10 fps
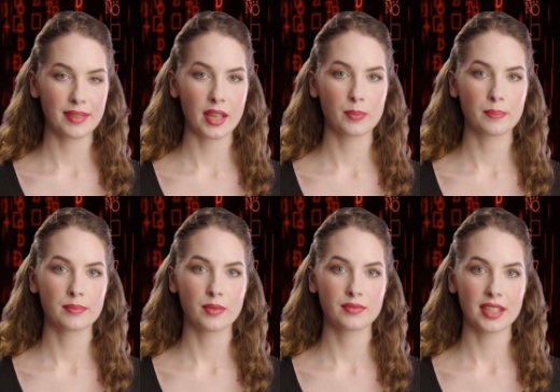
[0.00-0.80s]

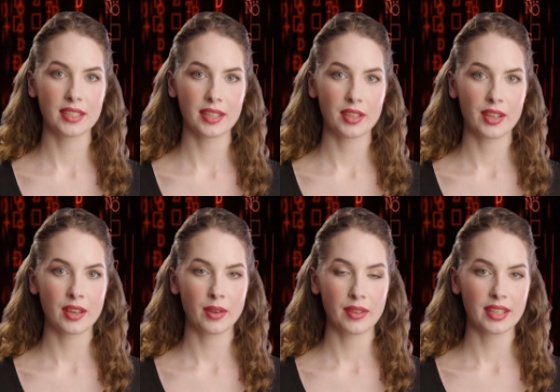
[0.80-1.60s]
Human professionals
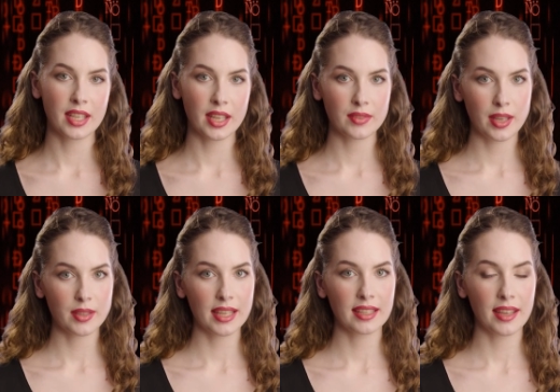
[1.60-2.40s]
can use their
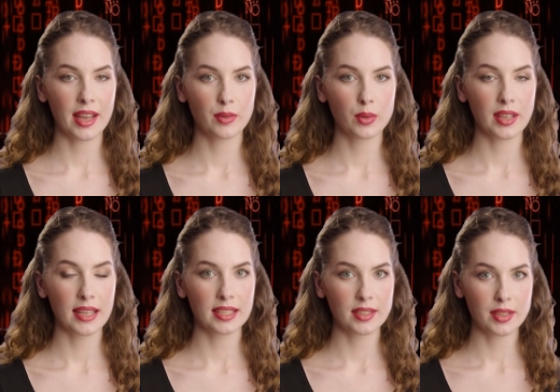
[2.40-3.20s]
experience and
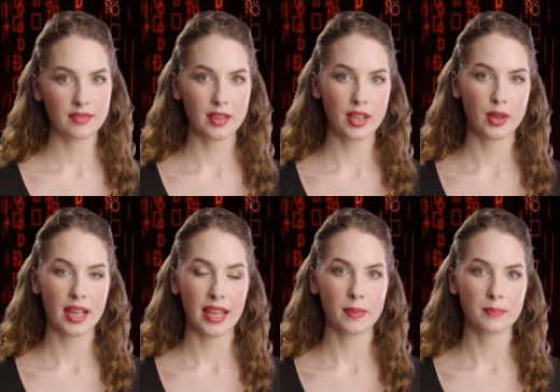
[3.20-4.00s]
knowledge to develop
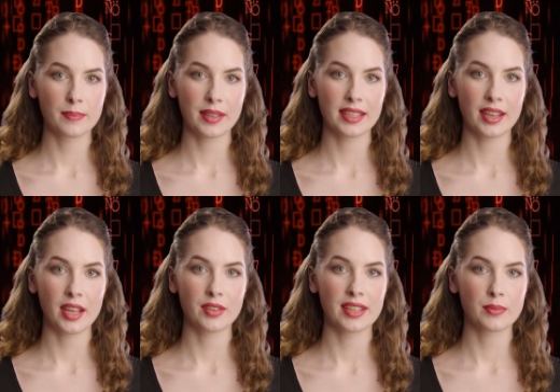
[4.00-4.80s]
and implement
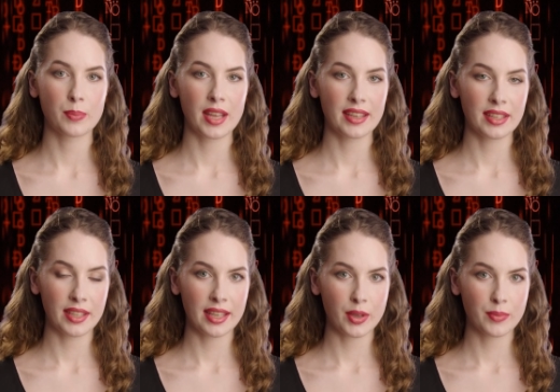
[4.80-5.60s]
security policies